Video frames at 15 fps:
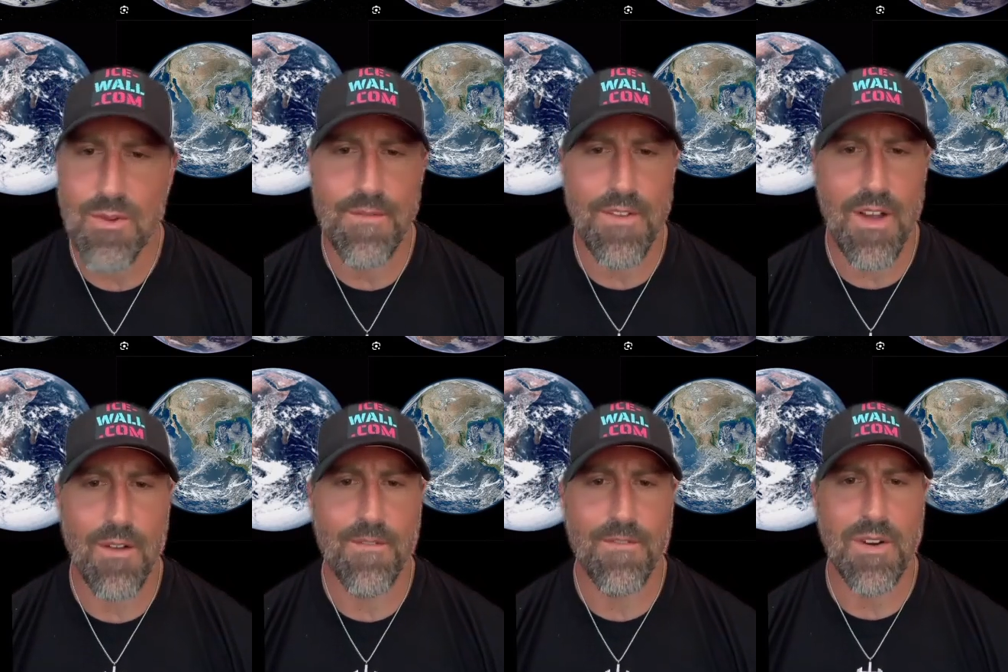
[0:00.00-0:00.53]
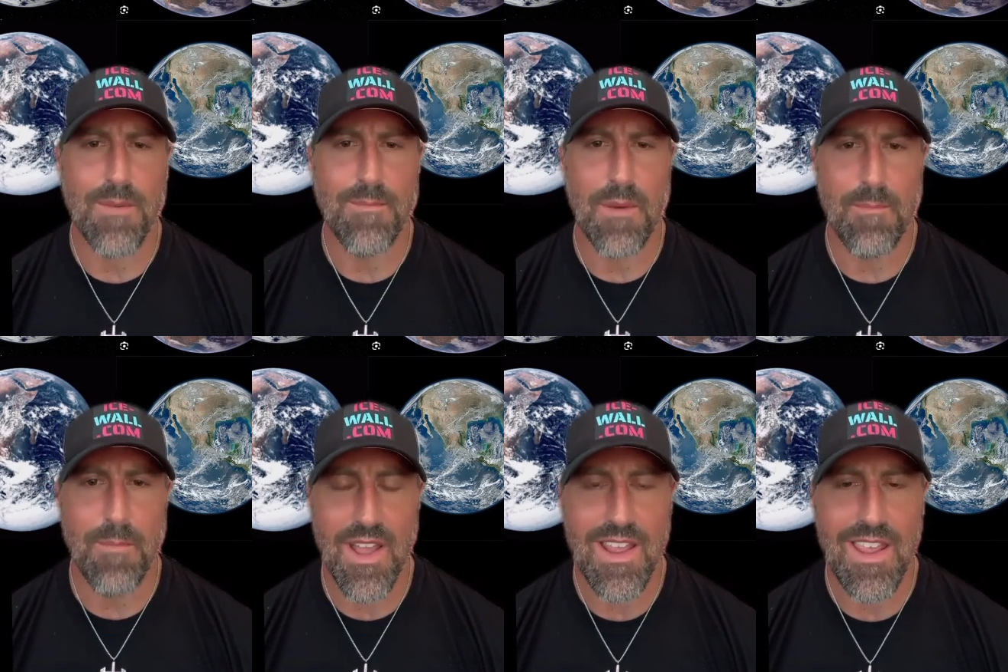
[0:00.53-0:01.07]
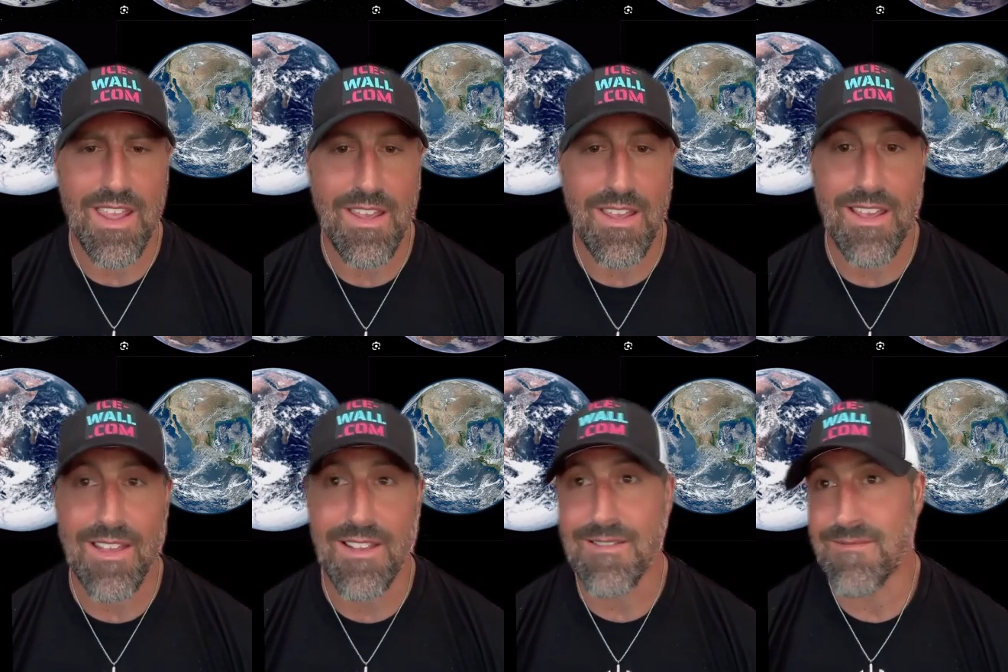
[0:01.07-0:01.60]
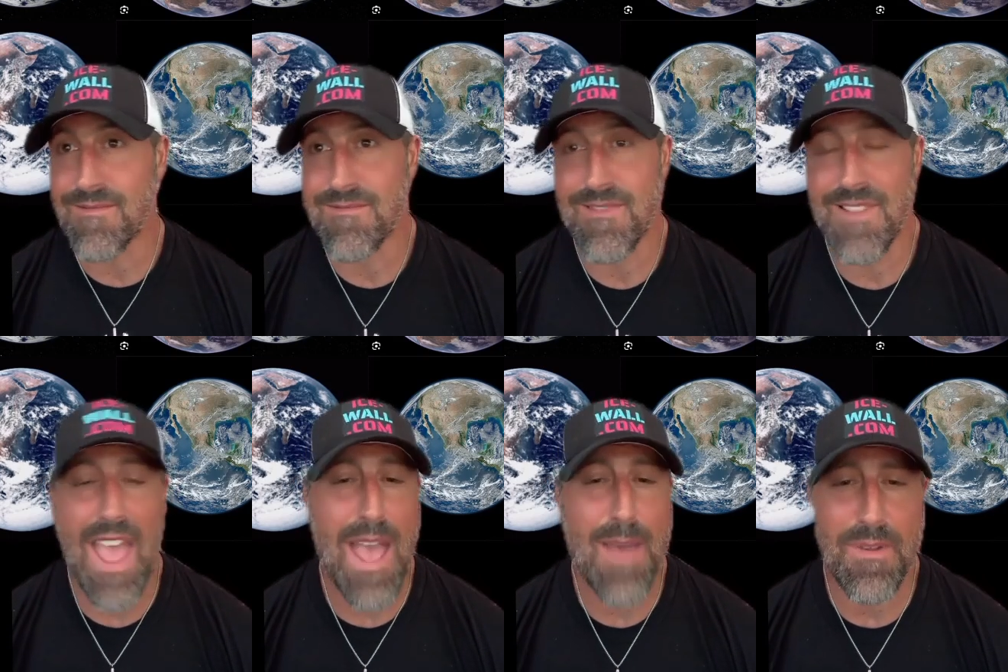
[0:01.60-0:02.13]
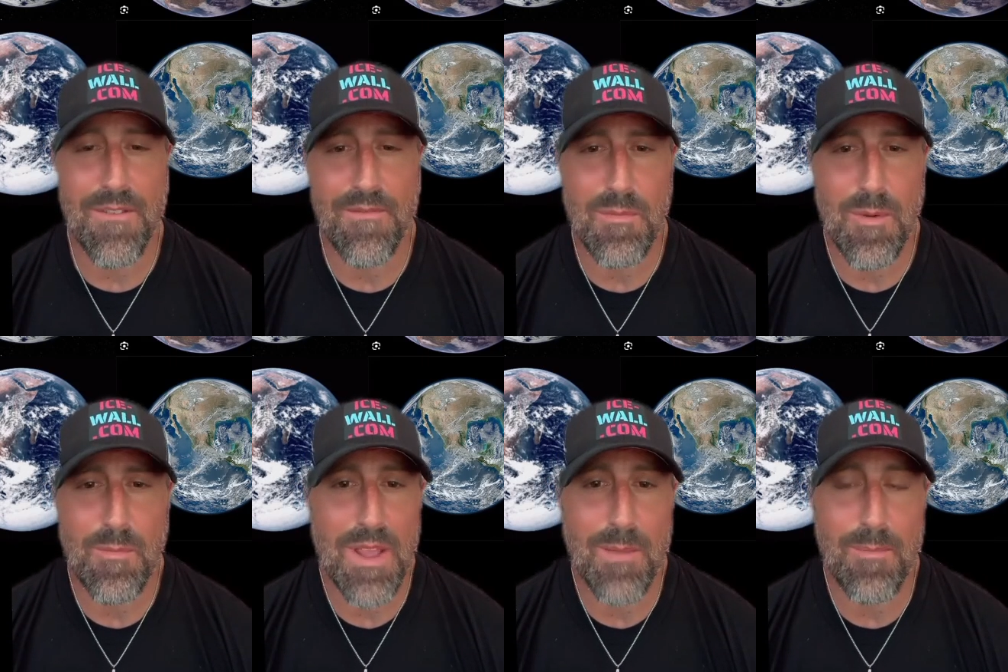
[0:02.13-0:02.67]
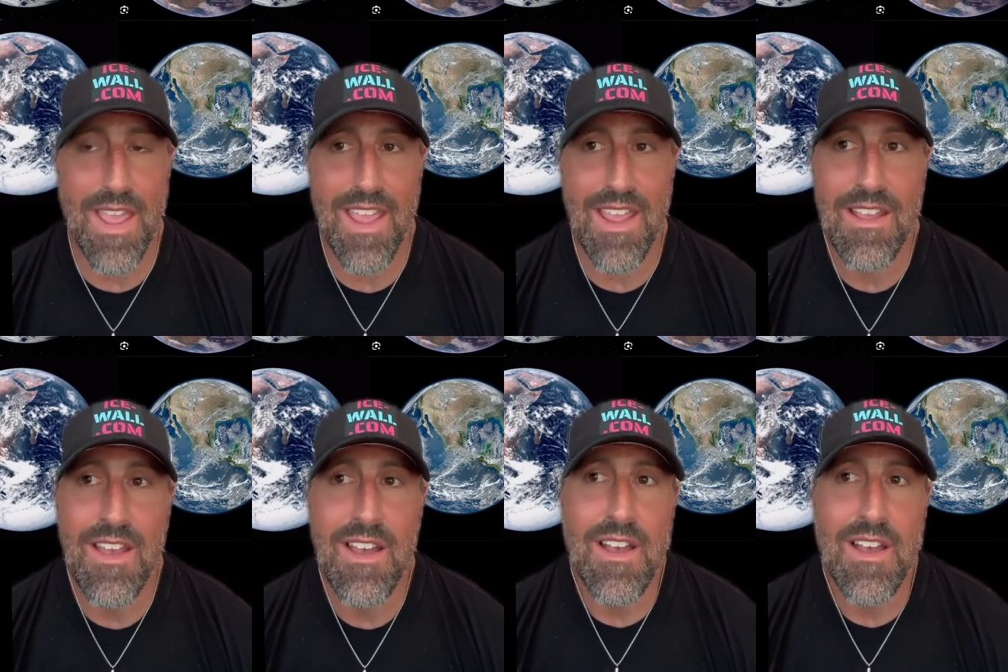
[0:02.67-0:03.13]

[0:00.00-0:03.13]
evolved from a monkey and happened from a big bang,